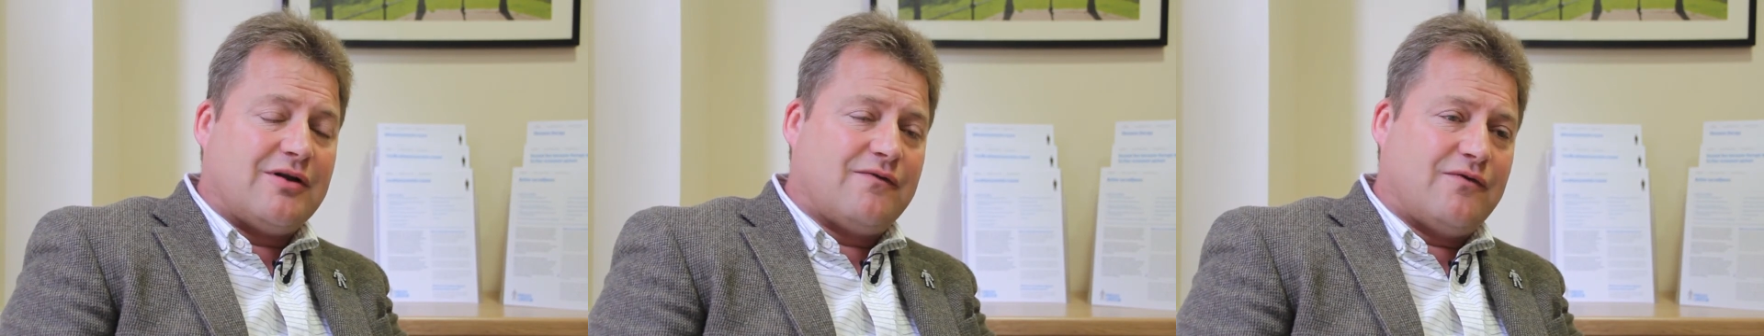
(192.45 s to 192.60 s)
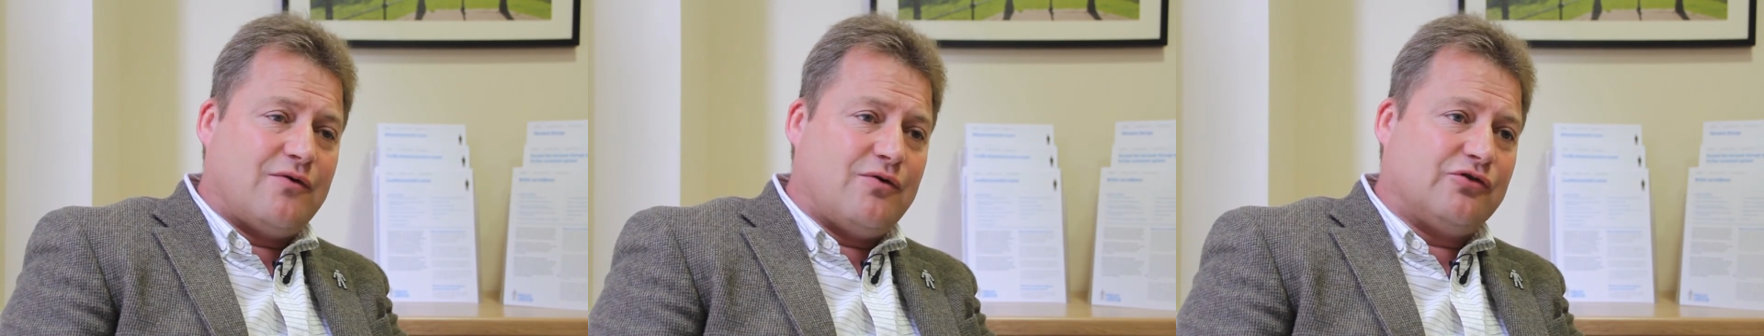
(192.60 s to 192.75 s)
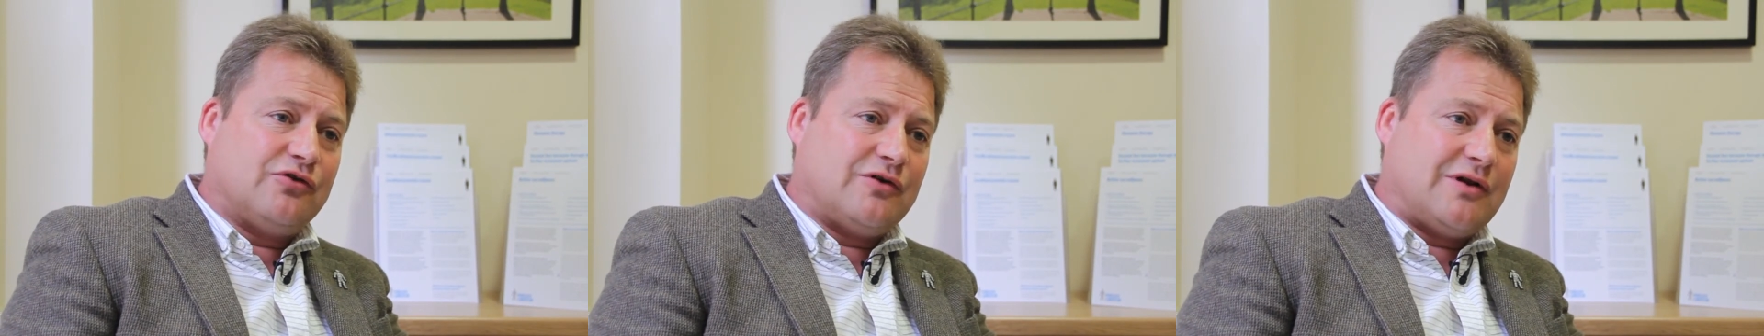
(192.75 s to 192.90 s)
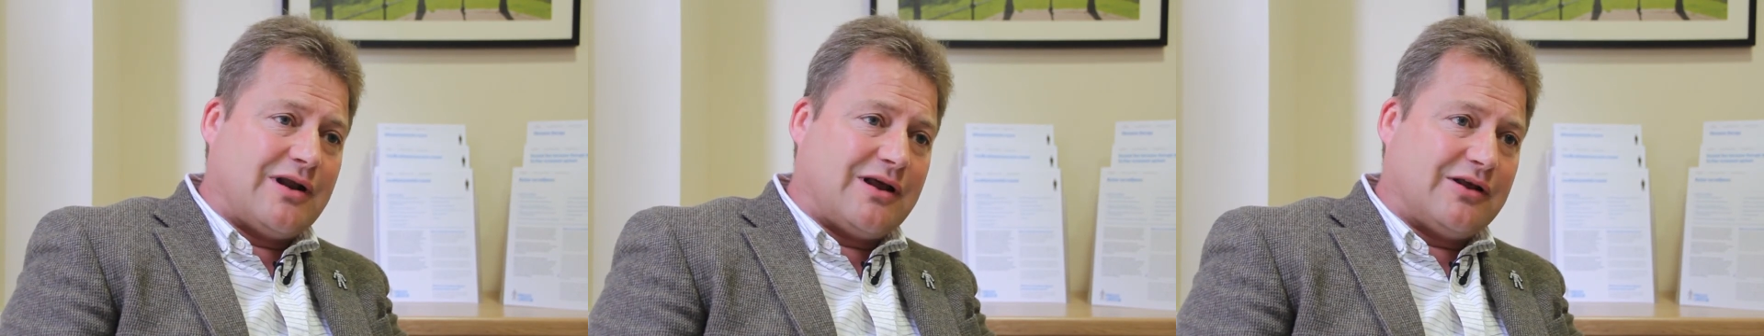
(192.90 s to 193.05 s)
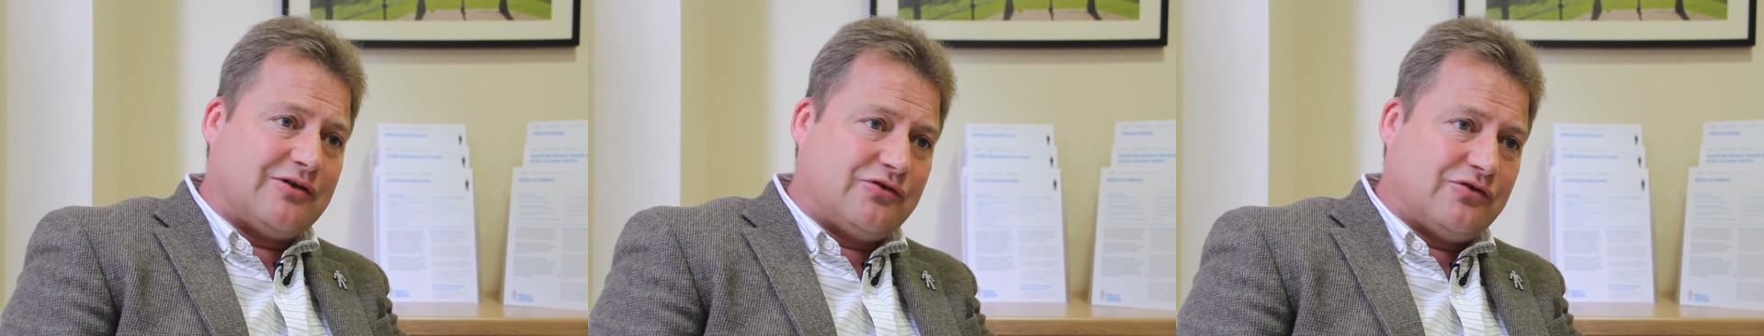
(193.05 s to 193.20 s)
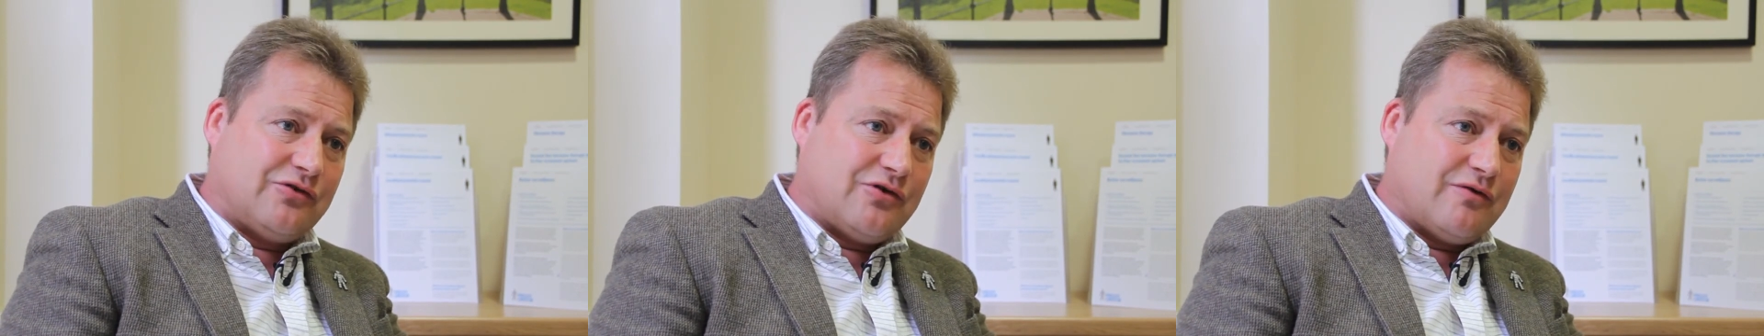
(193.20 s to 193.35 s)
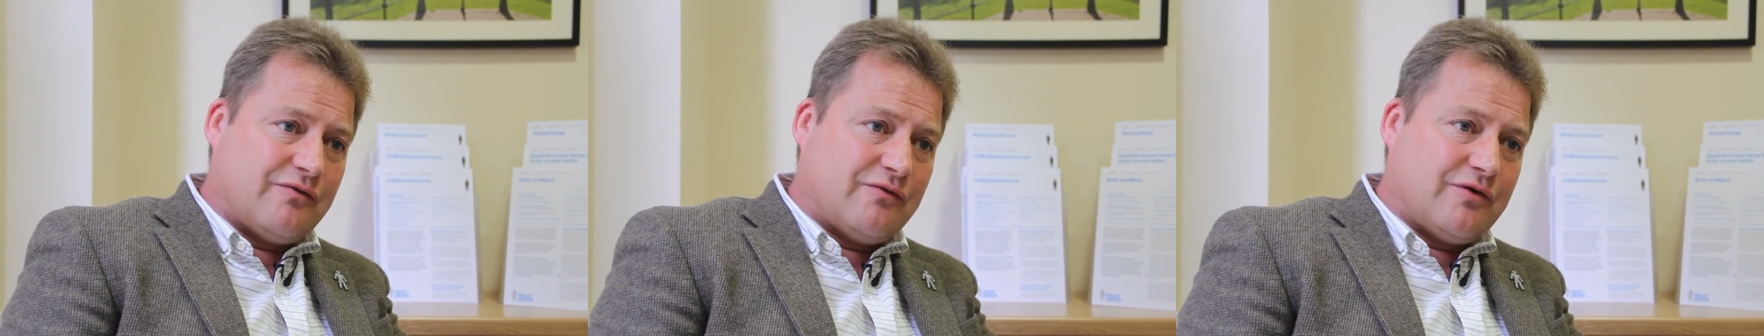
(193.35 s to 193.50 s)
a first-class
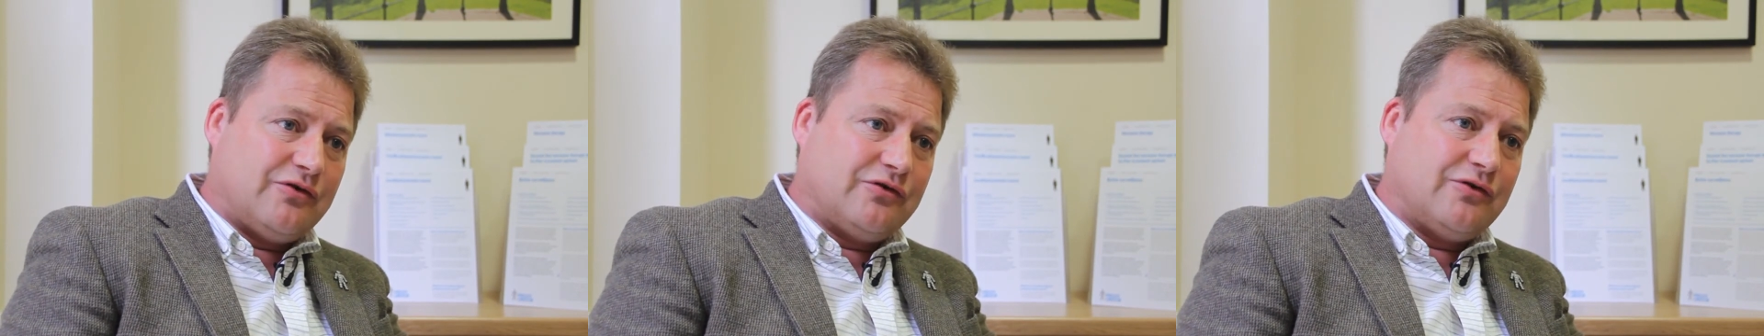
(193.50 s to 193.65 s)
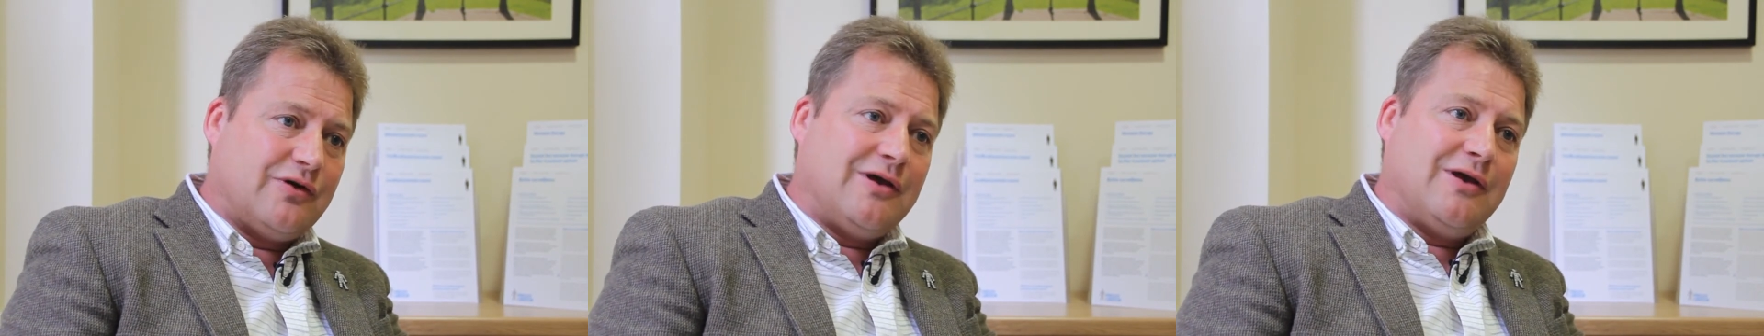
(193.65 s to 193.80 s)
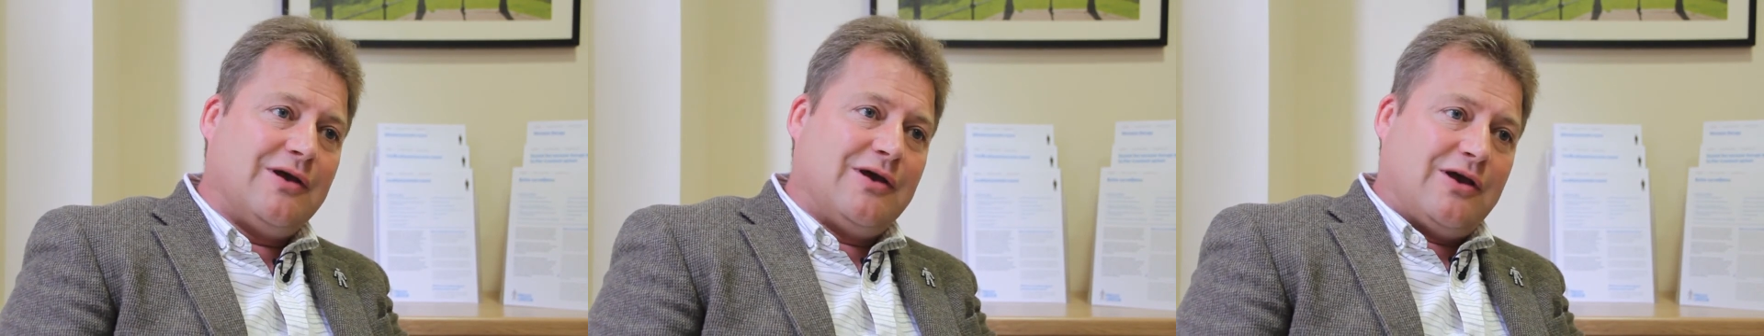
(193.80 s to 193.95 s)
service